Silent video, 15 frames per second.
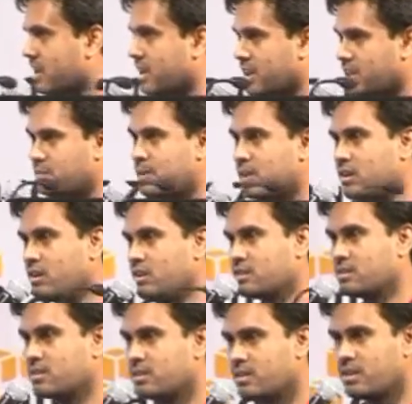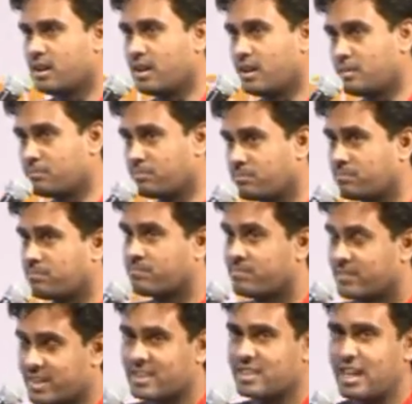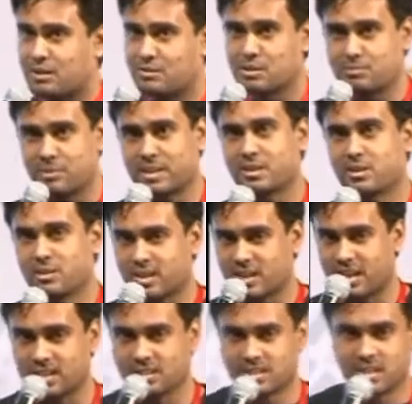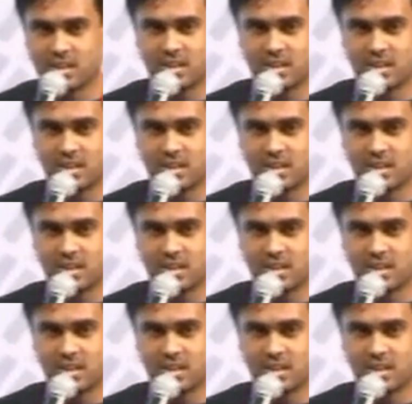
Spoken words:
it's because their time is better utilized